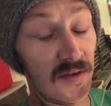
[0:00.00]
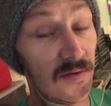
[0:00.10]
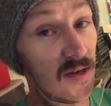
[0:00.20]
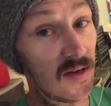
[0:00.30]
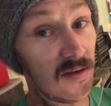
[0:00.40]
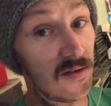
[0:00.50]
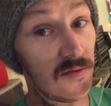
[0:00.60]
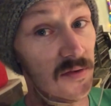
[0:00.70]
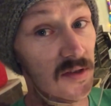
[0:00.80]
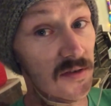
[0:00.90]
hey, don't
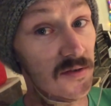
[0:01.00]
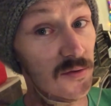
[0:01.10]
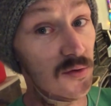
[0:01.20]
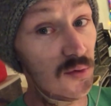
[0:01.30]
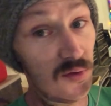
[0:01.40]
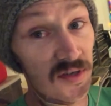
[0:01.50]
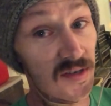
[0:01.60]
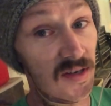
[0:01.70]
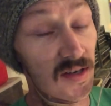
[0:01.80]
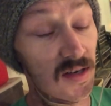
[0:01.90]
forget there's no coolant in
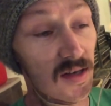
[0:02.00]
it.